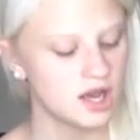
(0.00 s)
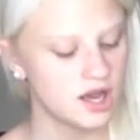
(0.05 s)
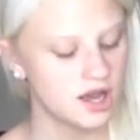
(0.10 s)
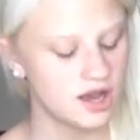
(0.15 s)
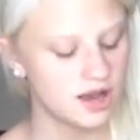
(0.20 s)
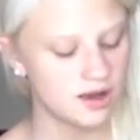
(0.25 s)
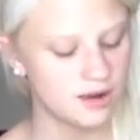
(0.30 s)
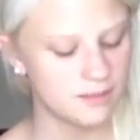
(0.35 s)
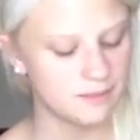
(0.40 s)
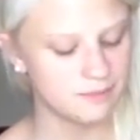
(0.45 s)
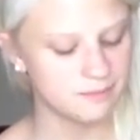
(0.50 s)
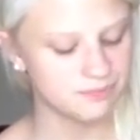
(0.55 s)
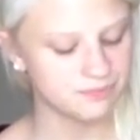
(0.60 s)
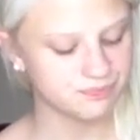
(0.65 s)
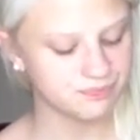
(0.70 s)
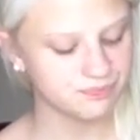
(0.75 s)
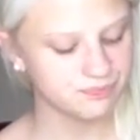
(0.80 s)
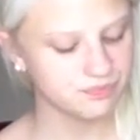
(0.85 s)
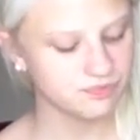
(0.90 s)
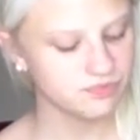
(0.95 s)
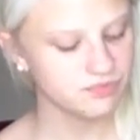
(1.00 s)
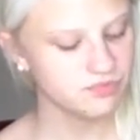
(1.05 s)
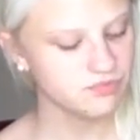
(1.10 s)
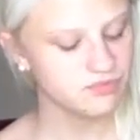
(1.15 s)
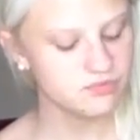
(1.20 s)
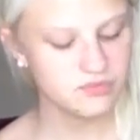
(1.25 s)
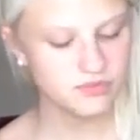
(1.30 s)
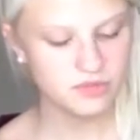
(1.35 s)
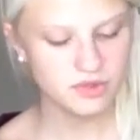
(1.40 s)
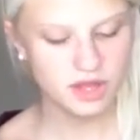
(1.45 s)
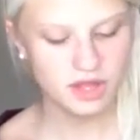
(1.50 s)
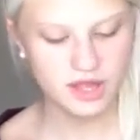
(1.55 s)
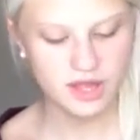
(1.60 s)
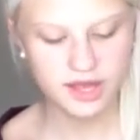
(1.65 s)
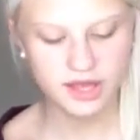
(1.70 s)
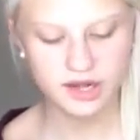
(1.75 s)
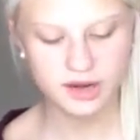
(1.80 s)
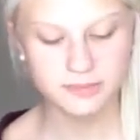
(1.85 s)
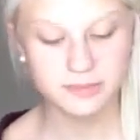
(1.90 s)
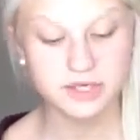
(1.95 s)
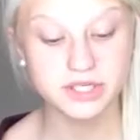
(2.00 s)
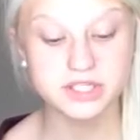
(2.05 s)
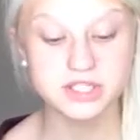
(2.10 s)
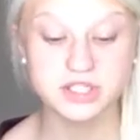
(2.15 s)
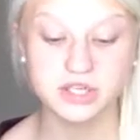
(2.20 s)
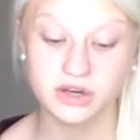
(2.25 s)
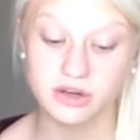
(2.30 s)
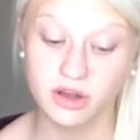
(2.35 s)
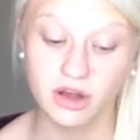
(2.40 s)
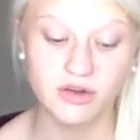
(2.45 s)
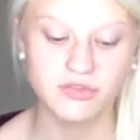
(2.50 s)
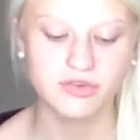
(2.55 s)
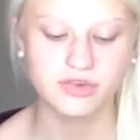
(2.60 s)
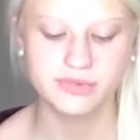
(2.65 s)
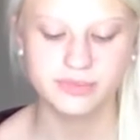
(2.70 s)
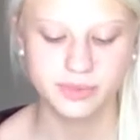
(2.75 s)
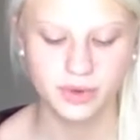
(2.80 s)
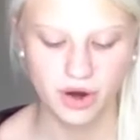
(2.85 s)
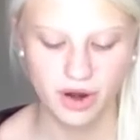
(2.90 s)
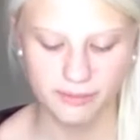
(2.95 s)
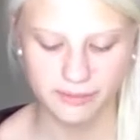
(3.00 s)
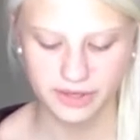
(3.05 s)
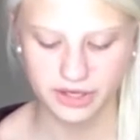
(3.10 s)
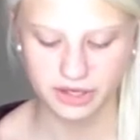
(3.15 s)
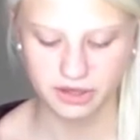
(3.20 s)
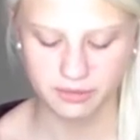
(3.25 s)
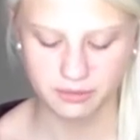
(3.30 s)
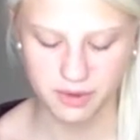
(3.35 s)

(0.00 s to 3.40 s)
And I'm going to start off with priming